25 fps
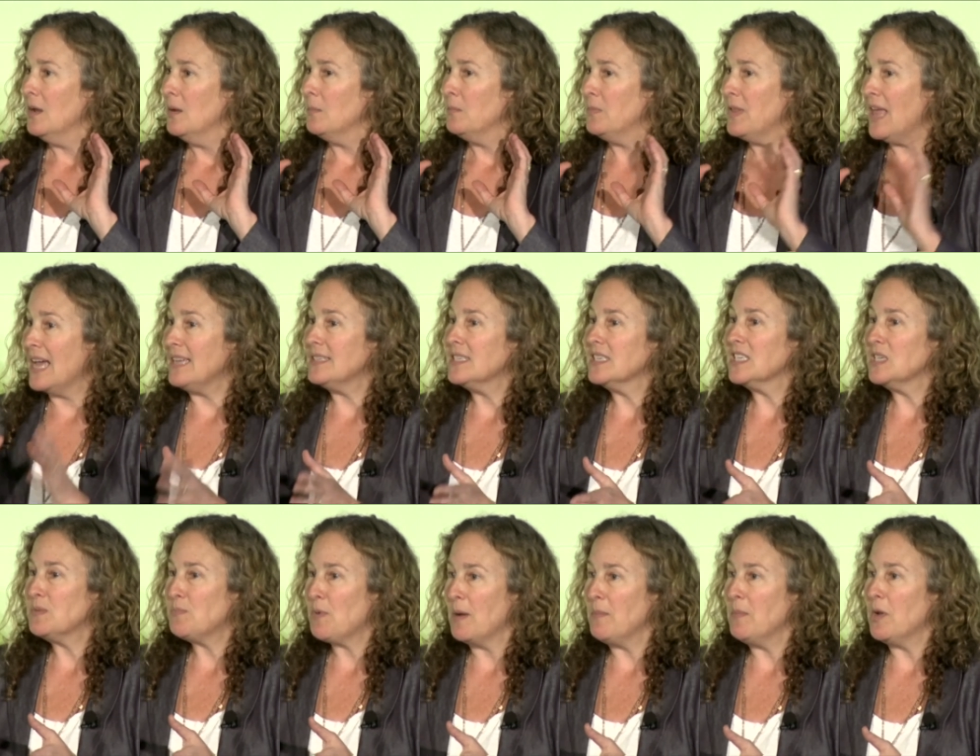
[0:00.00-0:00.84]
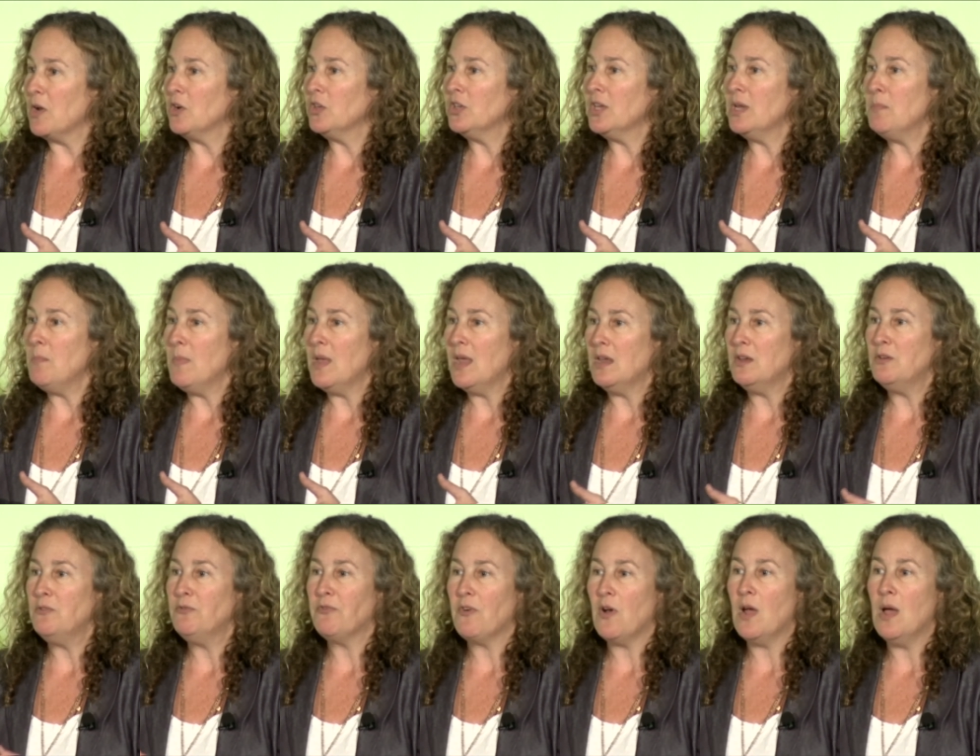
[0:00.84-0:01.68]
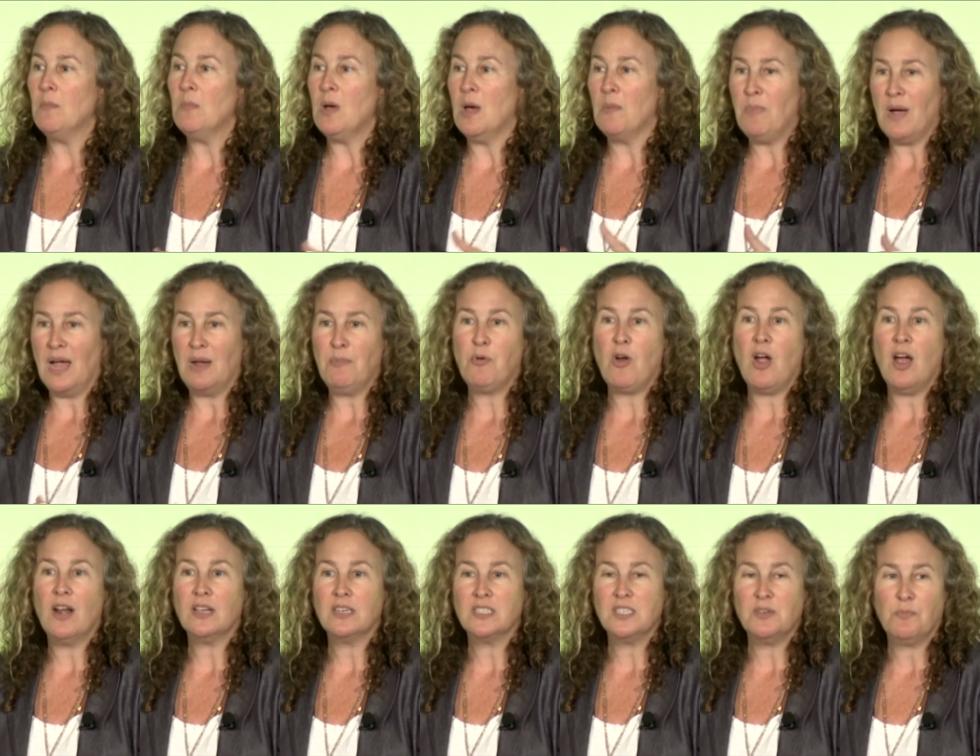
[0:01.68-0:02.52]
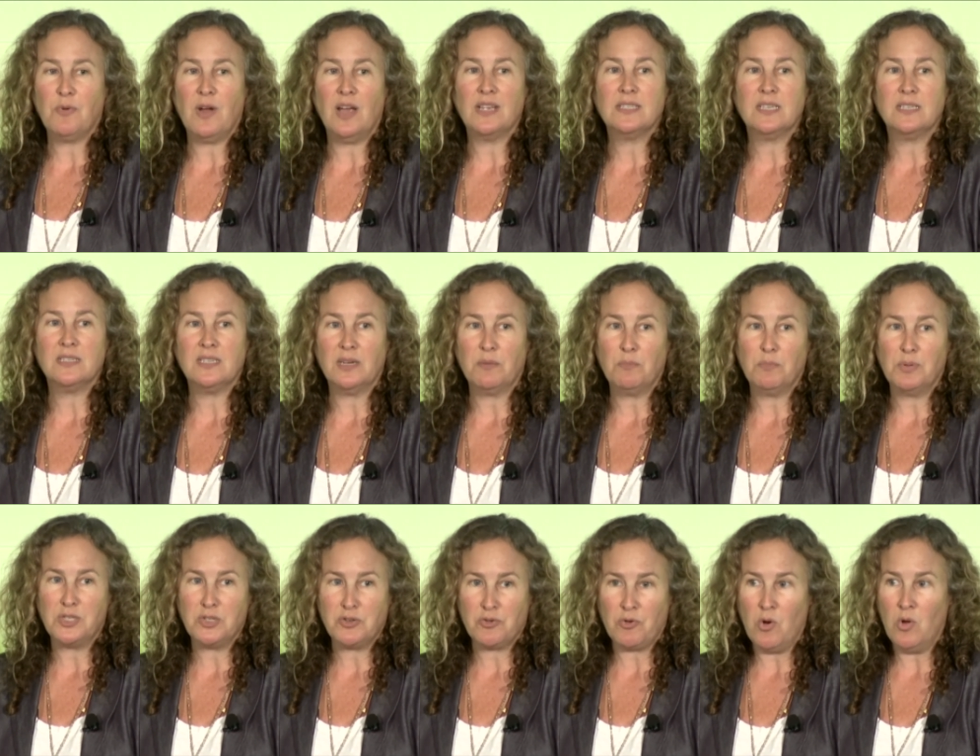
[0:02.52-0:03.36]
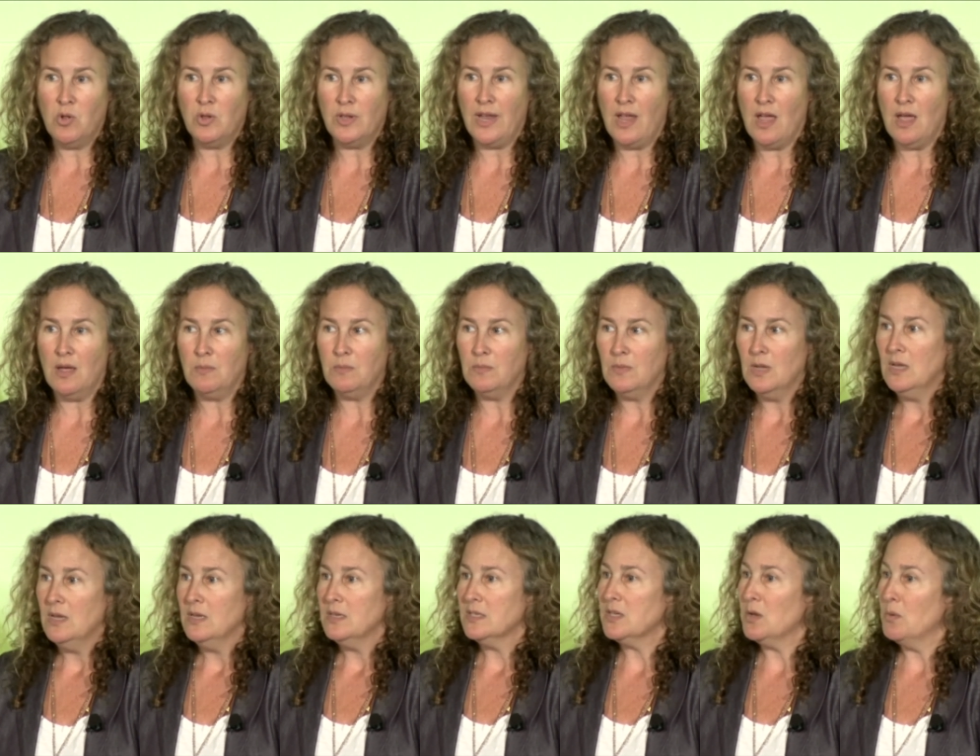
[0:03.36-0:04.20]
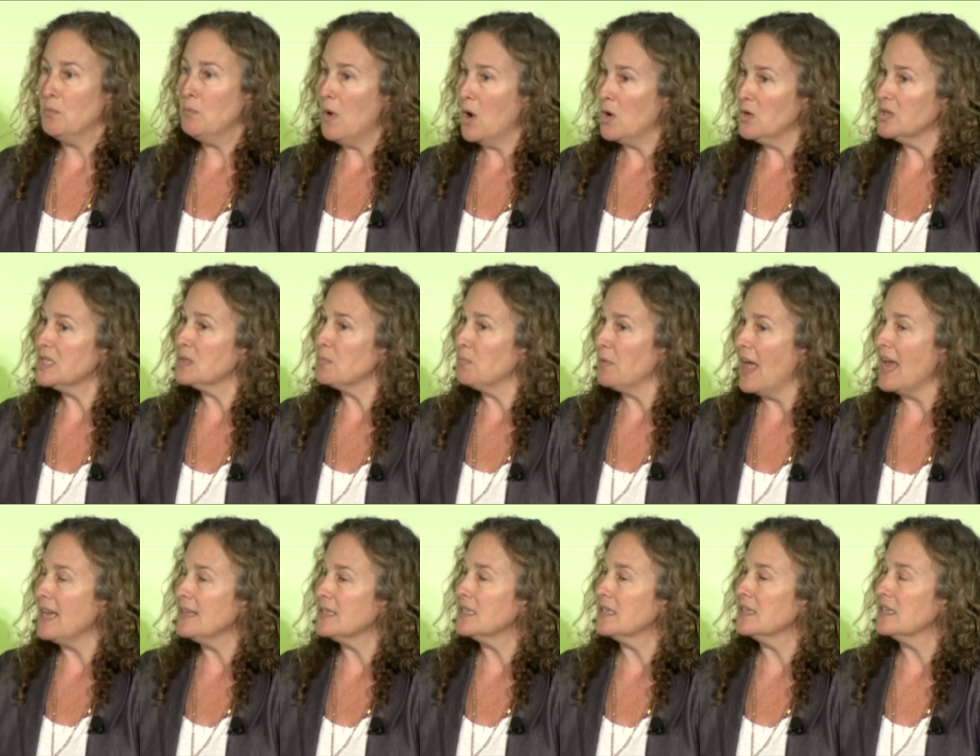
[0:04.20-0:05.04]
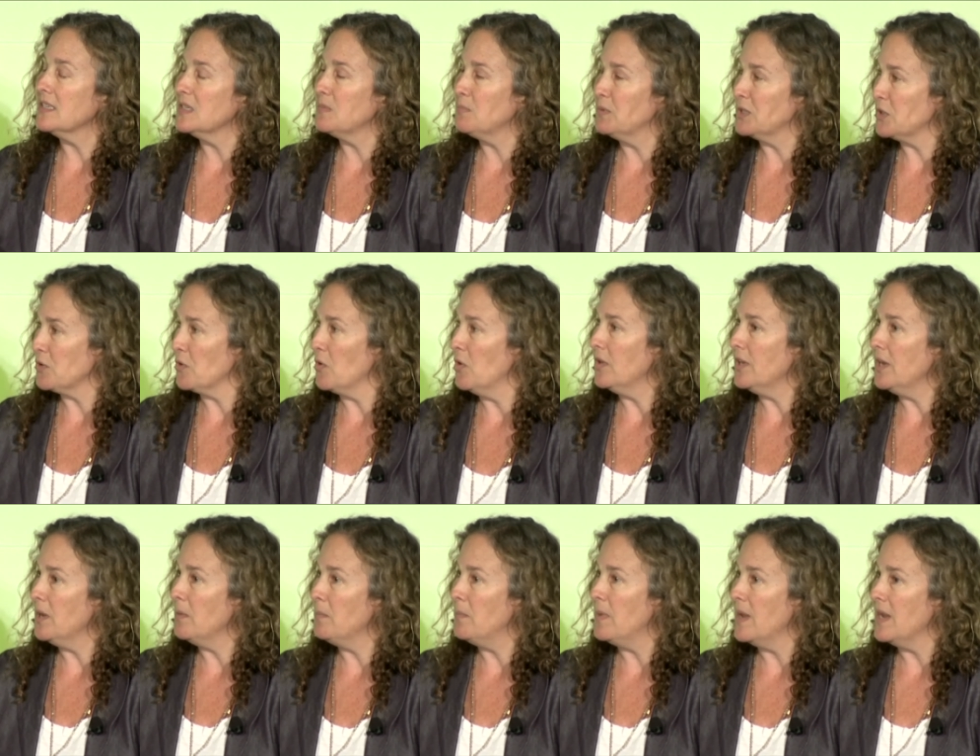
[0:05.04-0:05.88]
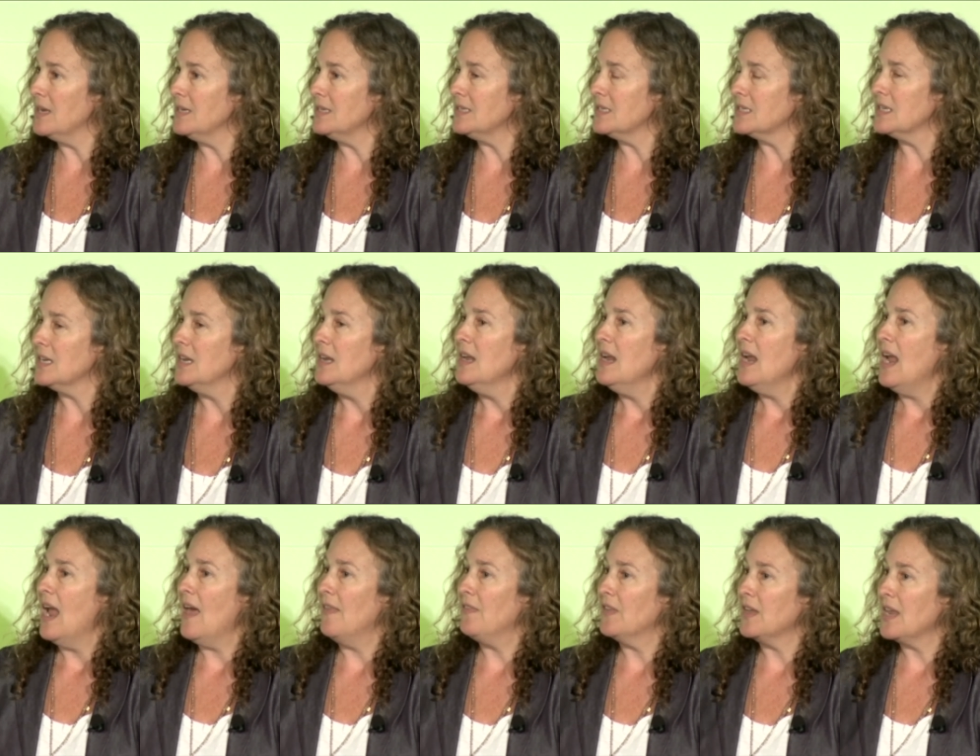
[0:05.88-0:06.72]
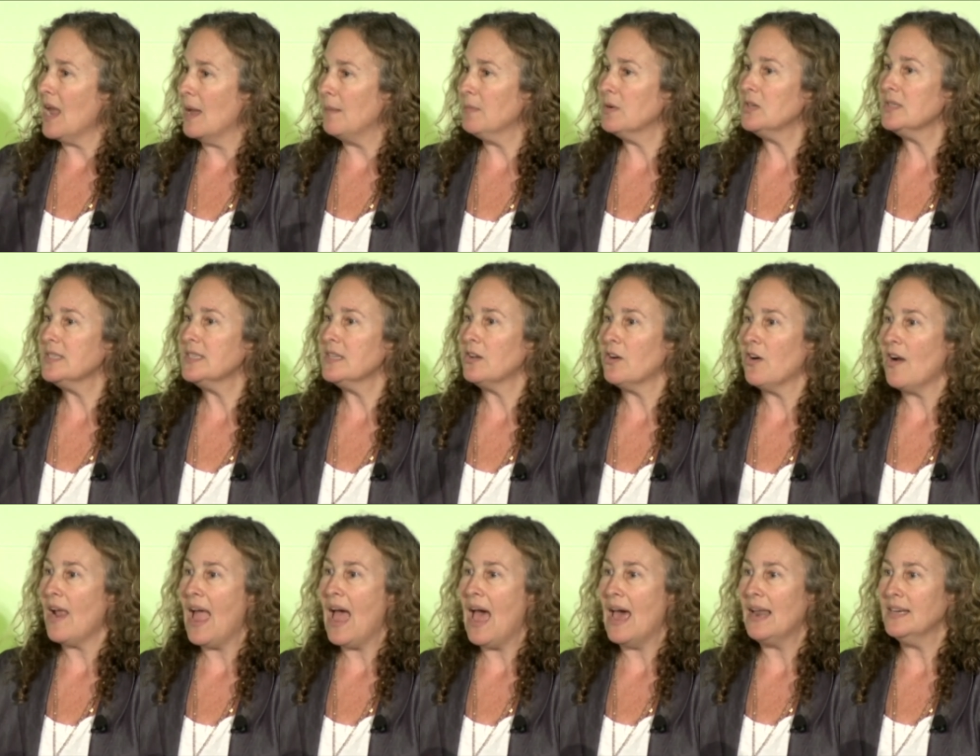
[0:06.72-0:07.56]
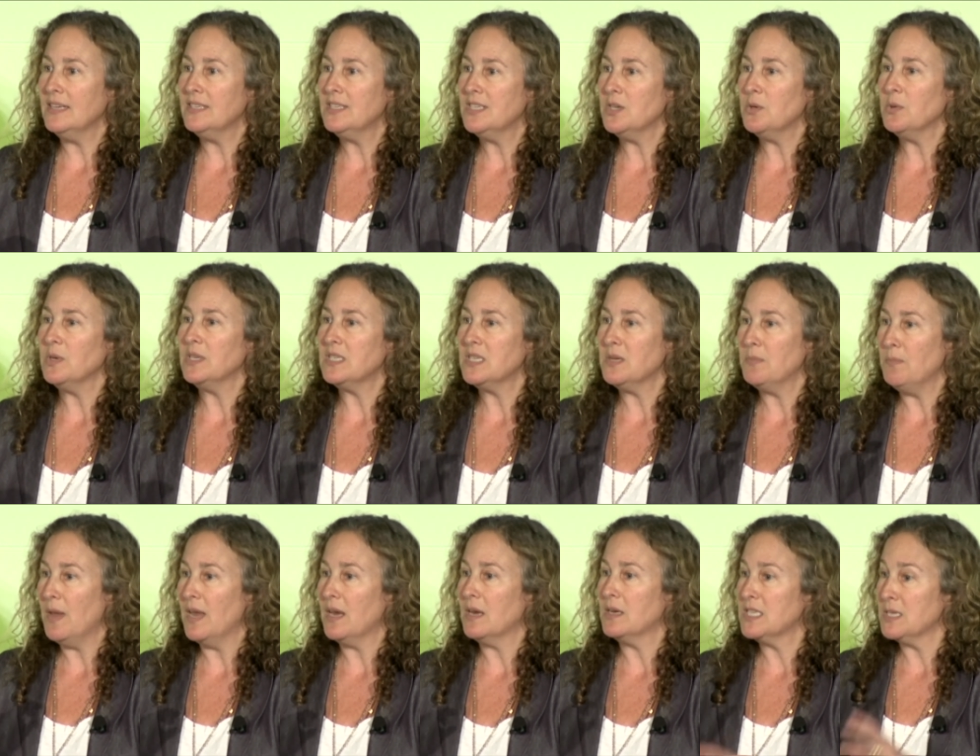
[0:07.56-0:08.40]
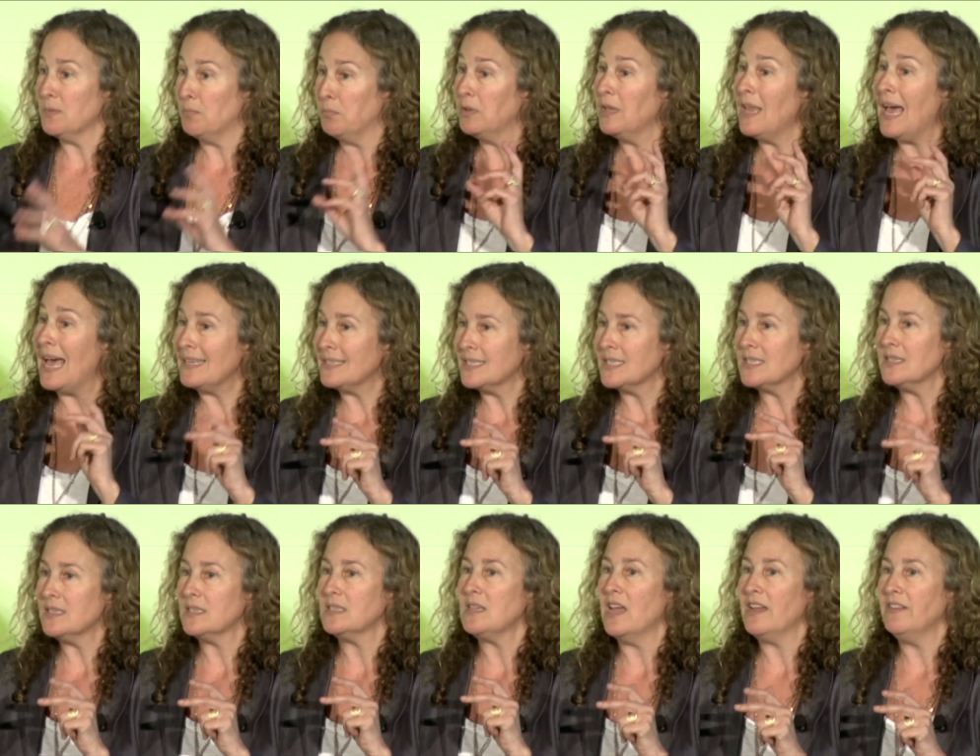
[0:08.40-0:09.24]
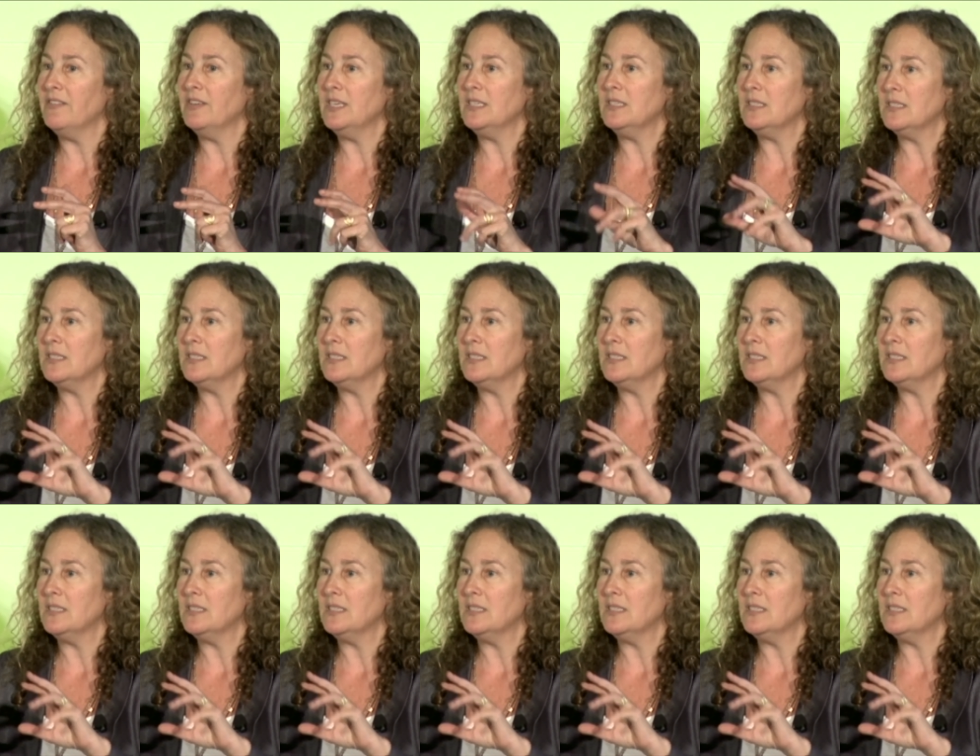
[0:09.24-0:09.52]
Plastic is primarily made from a byproduct of processing petroleum. So most plastic is petroleum-based, and the chemicals that are added to it to plasticize